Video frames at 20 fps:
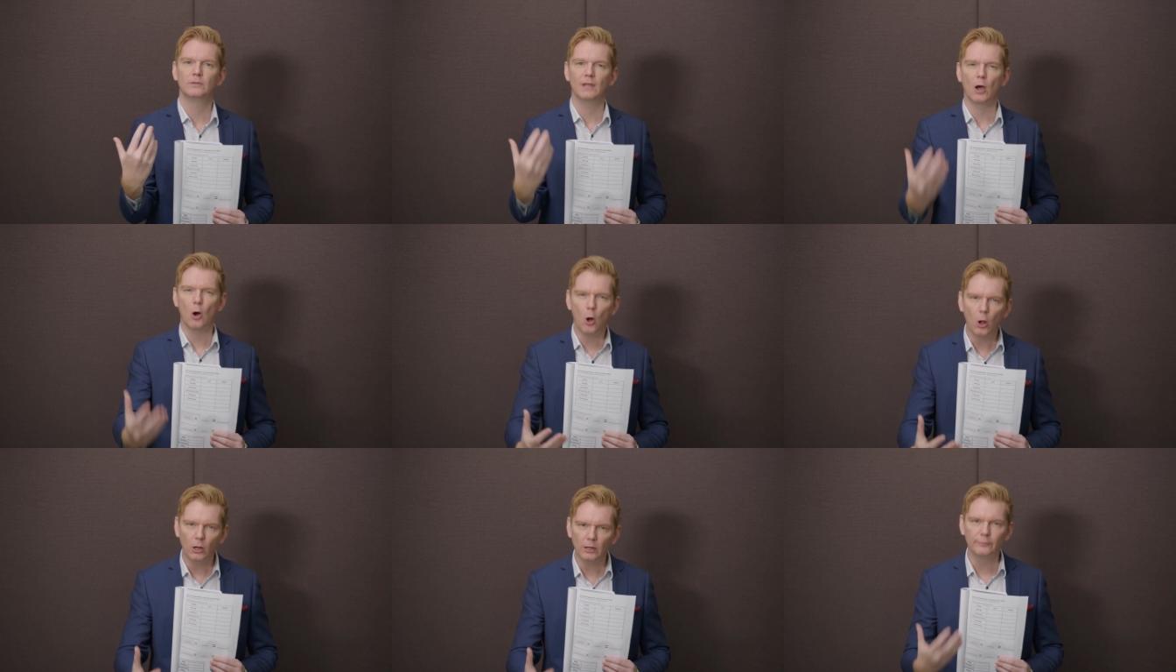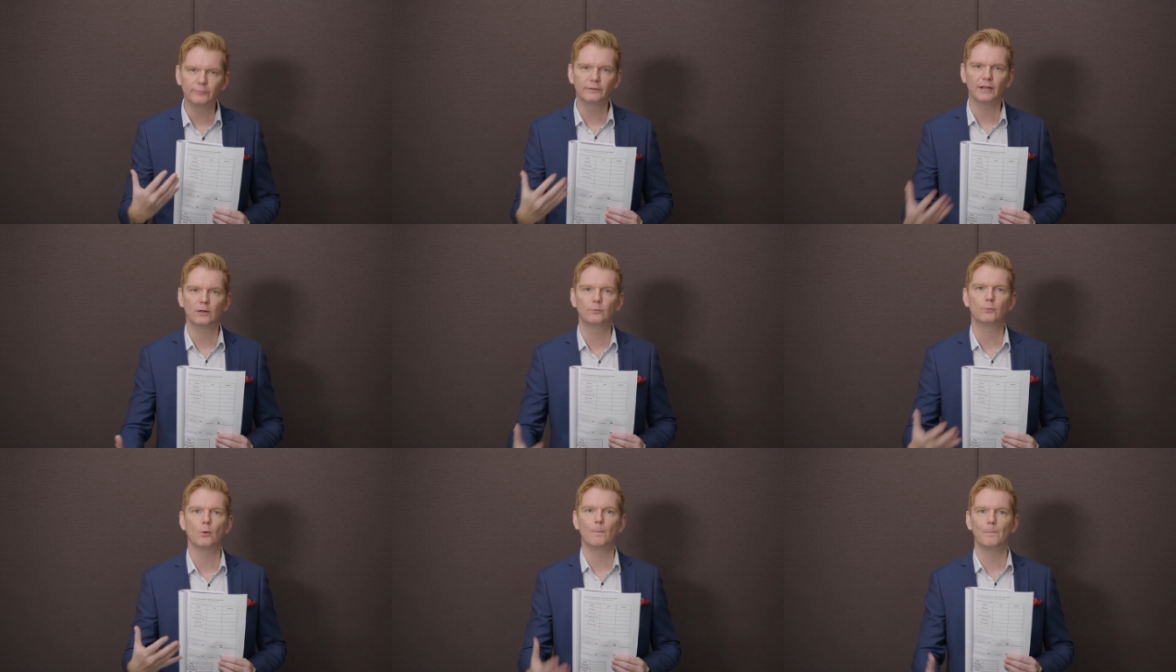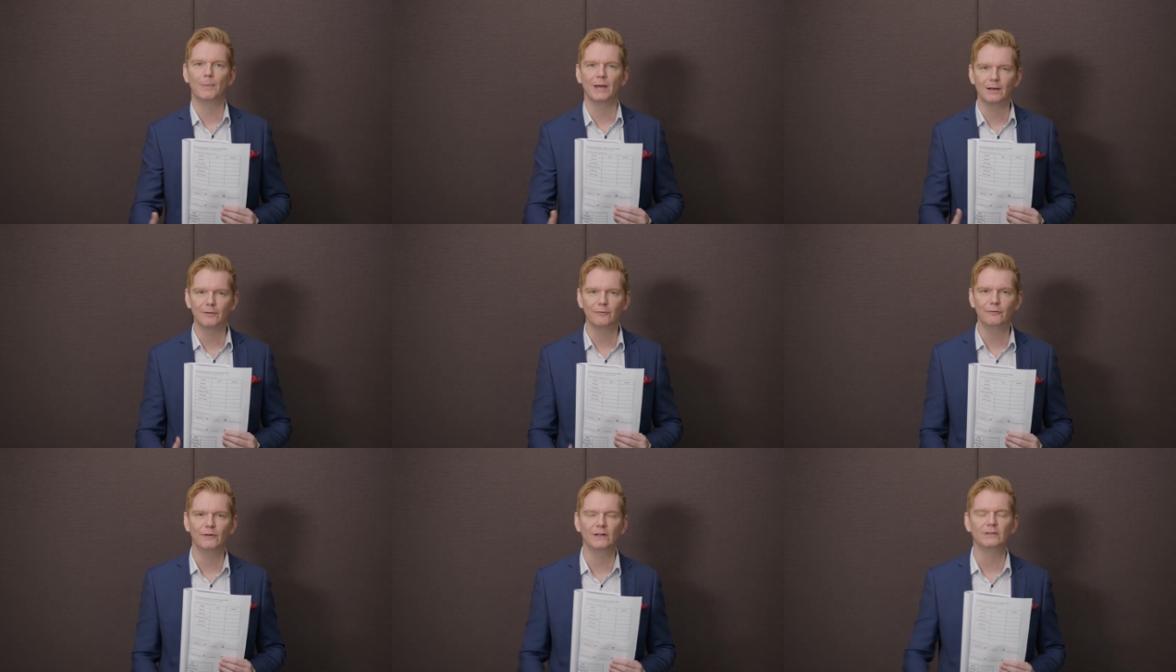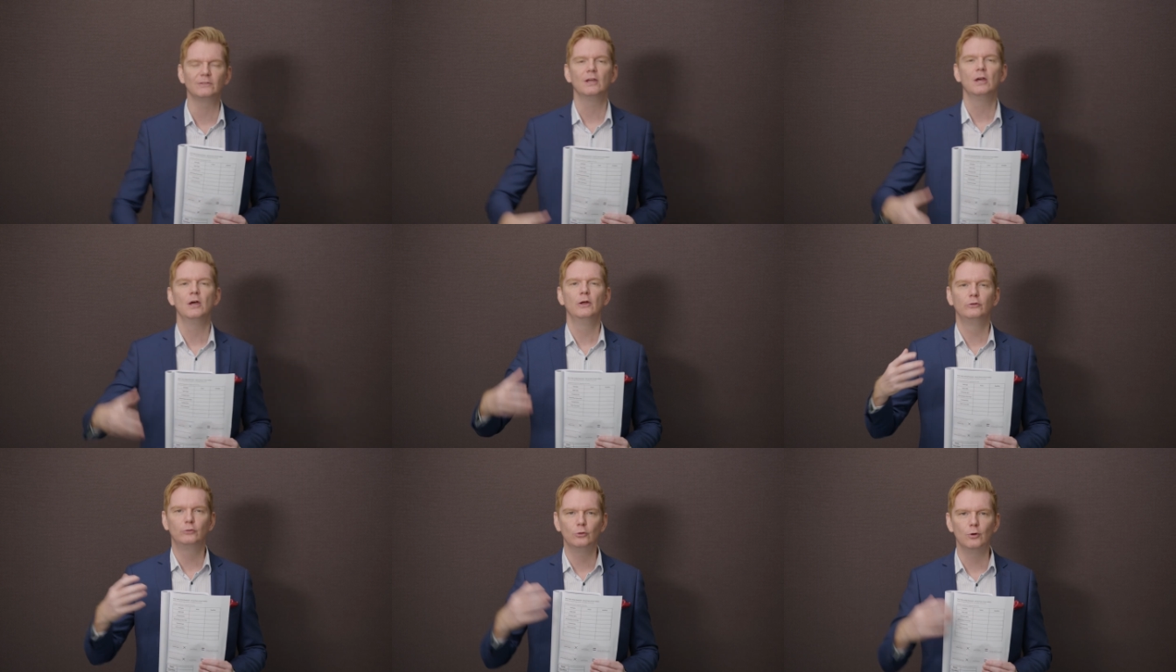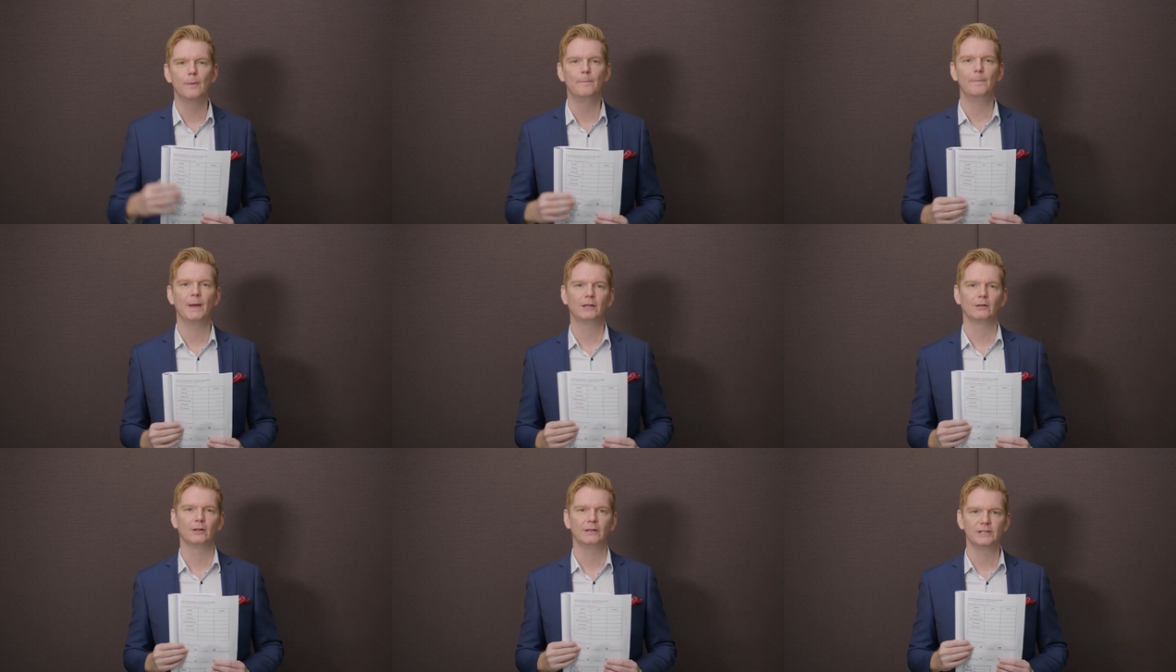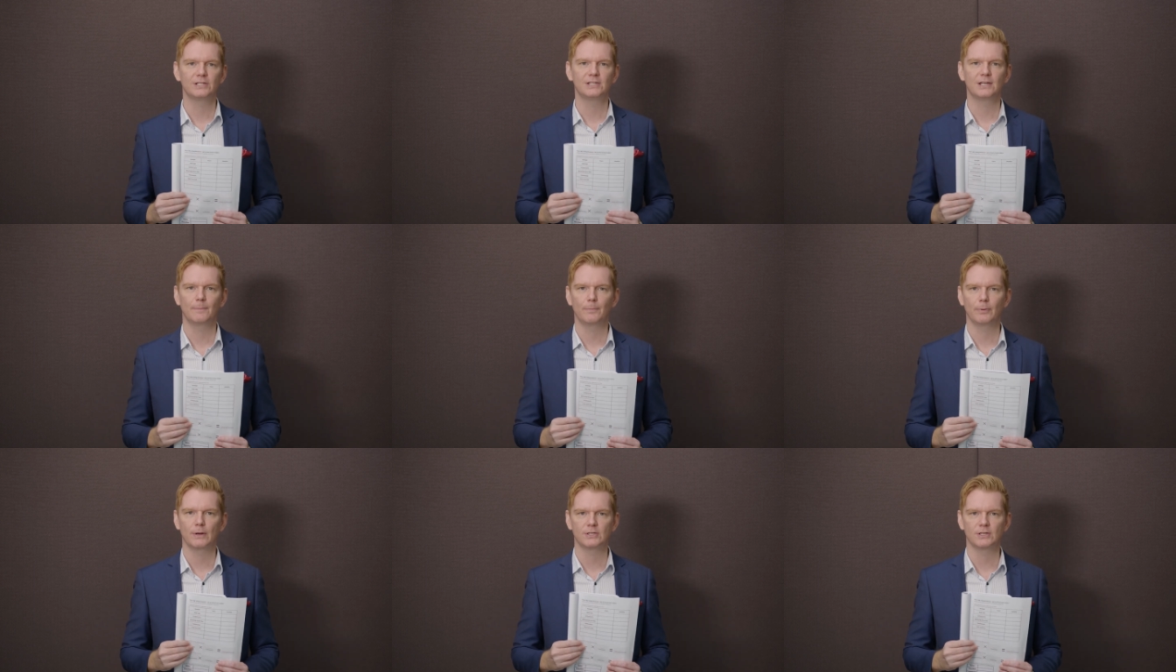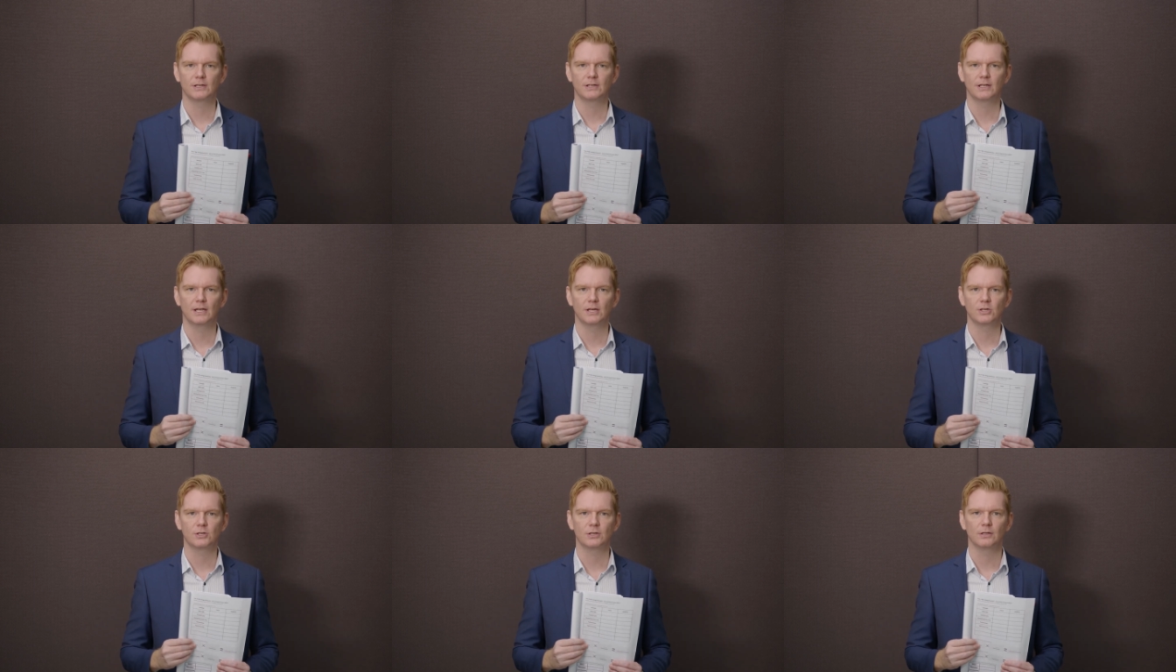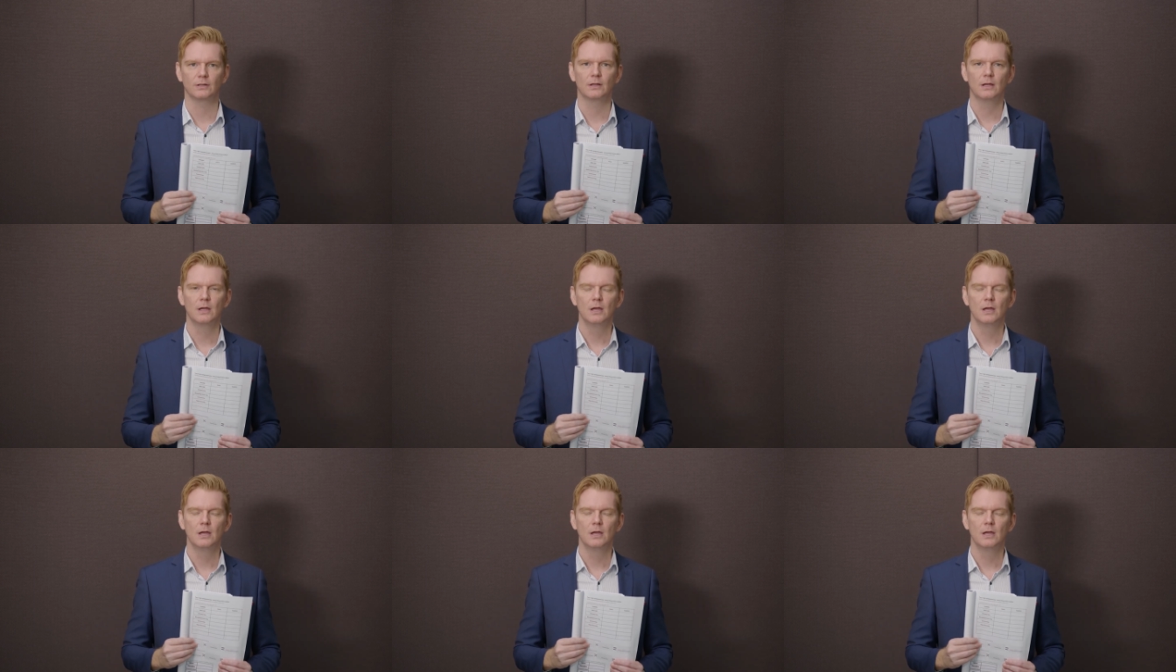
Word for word: all of that will benefit to a better listing presentation.